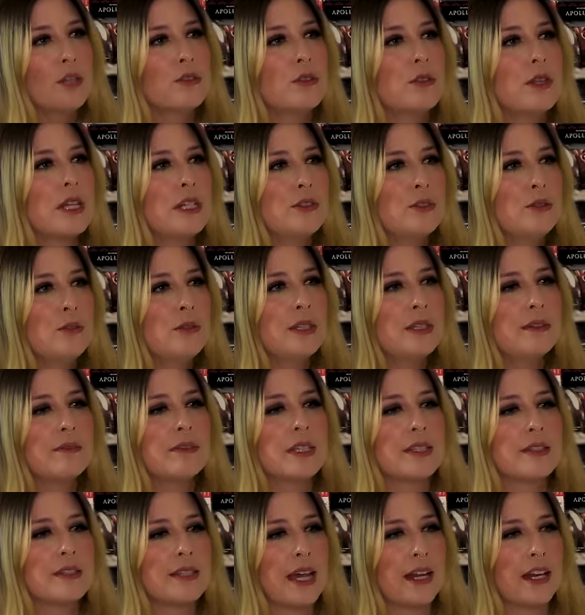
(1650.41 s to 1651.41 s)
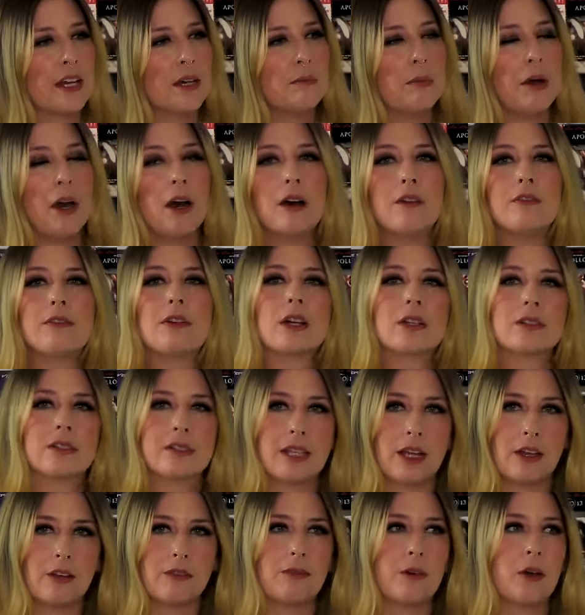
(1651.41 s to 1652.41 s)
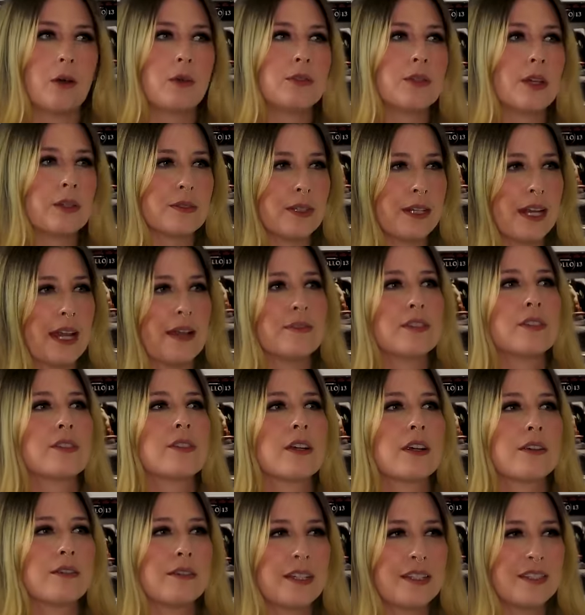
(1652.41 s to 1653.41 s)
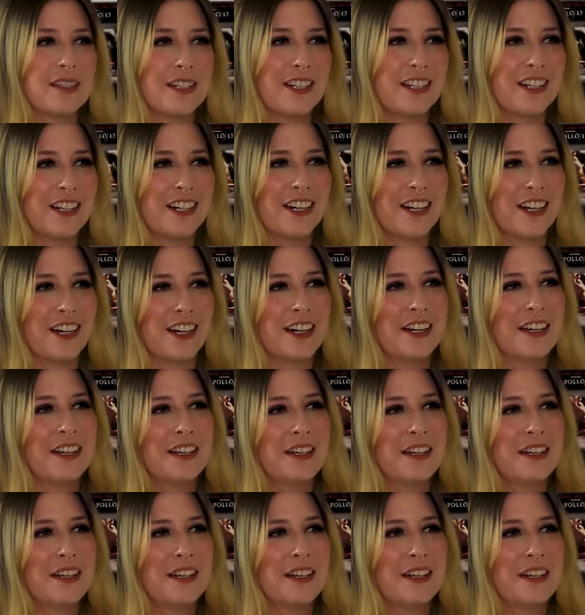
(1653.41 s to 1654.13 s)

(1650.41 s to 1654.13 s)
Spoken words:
So they do give the setup of her cell phone doesn't have service here.